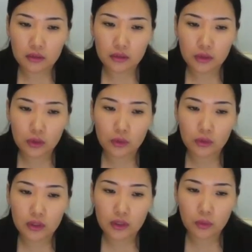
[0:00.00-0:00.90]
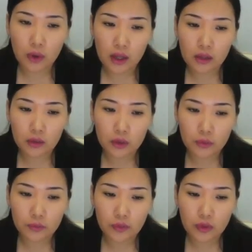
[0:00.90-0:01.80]
know the while
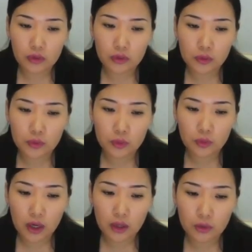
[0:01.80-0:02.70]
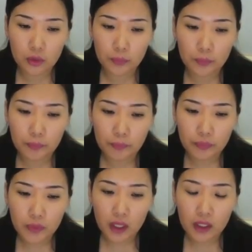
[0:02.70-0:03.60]
loop, for loop, the while loop.
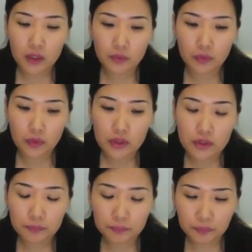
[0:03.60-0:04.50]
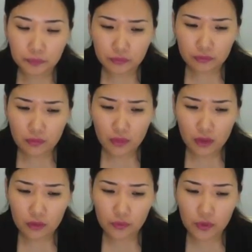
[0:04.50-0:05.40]
And the
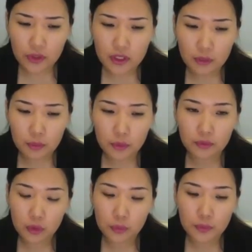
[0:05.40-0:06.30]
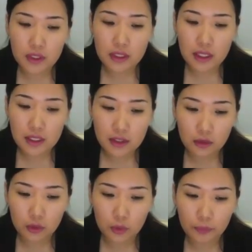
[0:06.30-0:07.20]
first type of loop is nested
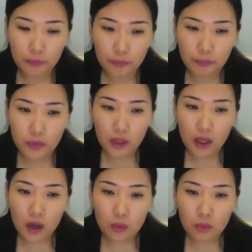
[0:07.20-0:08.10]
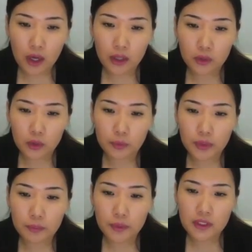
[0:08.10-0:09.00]
loop. While loop
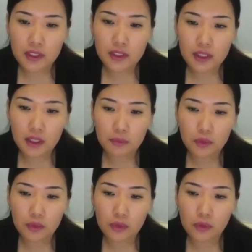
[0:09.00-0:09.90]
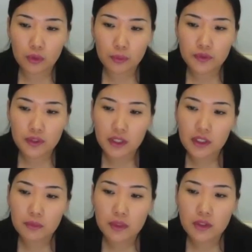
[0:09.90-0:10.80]
repeats a statement or group of
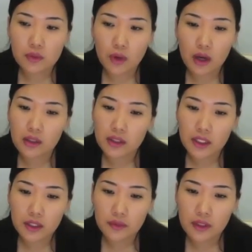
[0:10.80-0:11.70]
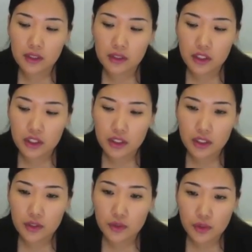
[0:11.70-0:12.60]
statements while a given condition
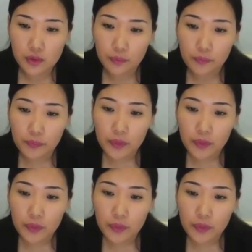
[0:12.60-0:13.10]
is true.